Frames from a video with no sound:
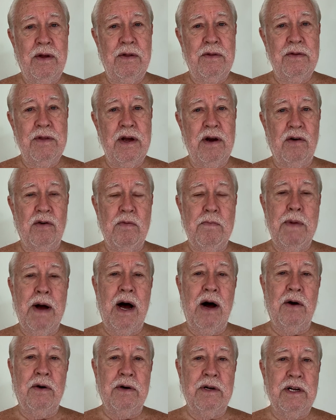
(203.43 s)
They're
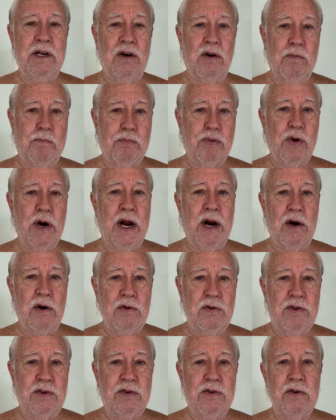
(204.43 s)
about, you know,
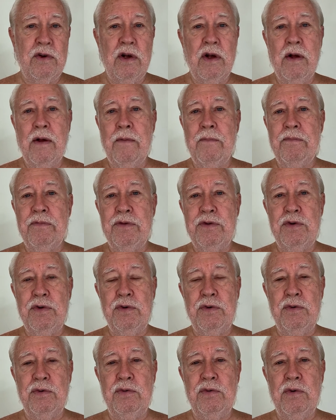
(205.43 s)
prayers
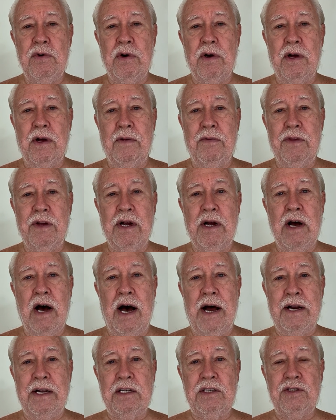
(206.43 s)
to uh, the
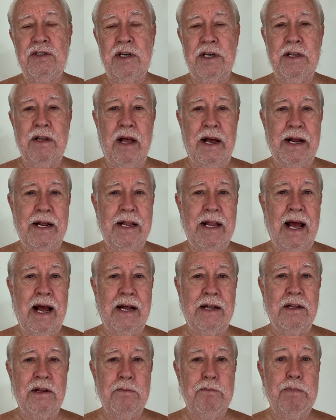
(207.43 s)
goddess and like
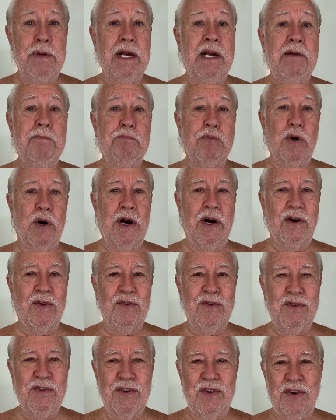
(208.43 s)
that, the big
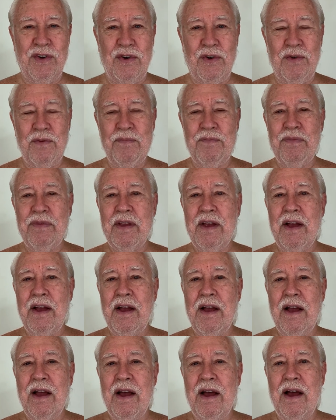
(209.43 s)
prayers, you know.
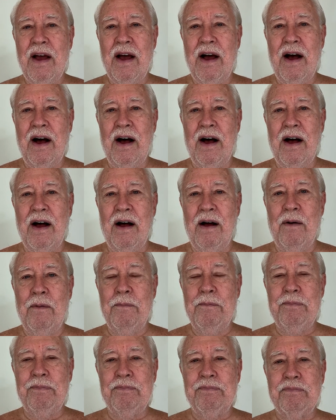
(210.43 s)

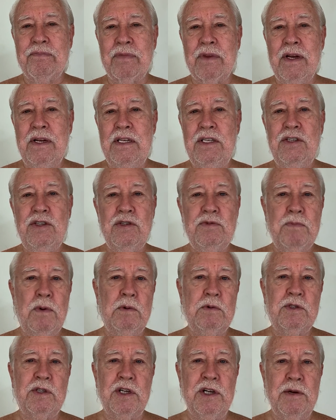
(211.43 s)
Um, and this is
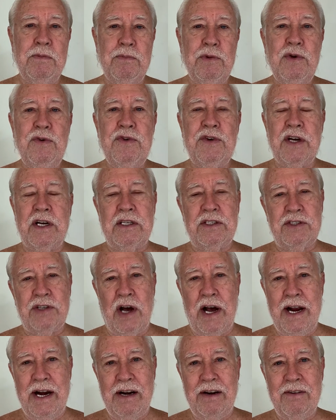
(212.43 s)
mostly a music
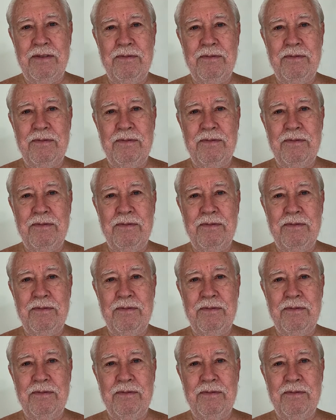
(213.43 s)
site.